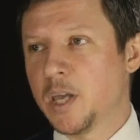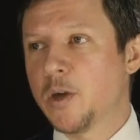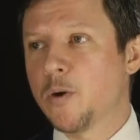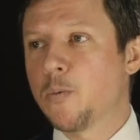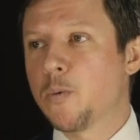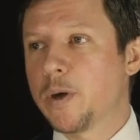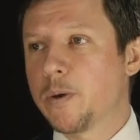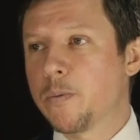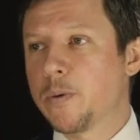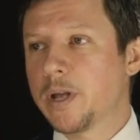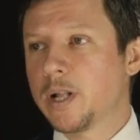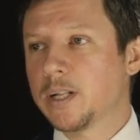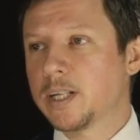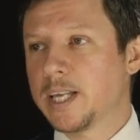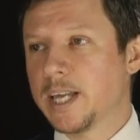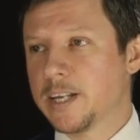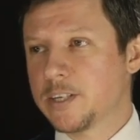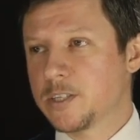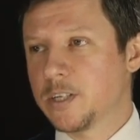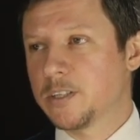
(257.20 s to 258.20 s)
We will
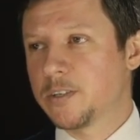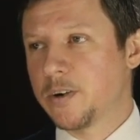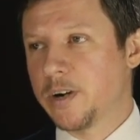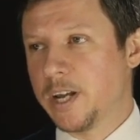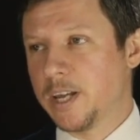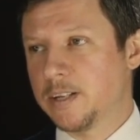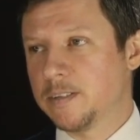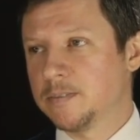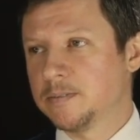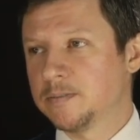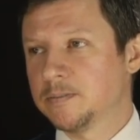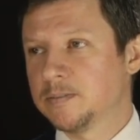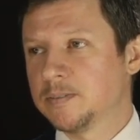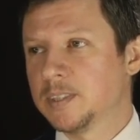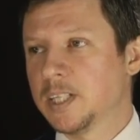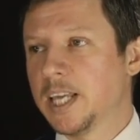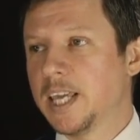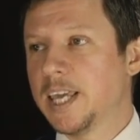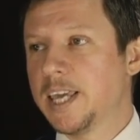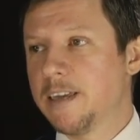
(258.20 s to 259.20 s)
catch the train
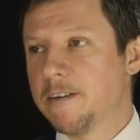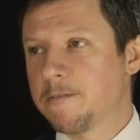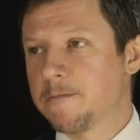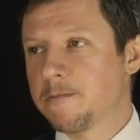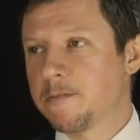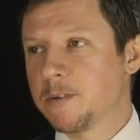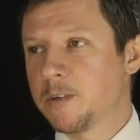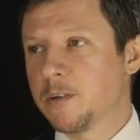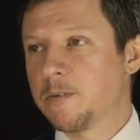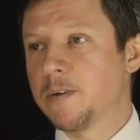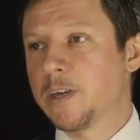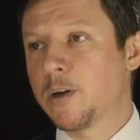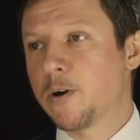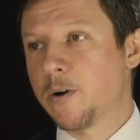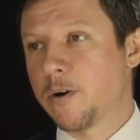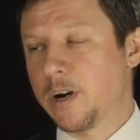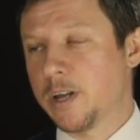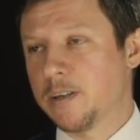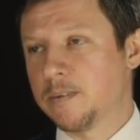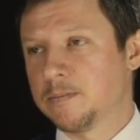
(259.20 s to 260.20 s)
if we
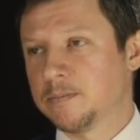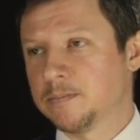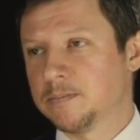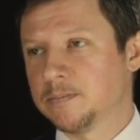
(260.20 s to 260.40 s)
hurry.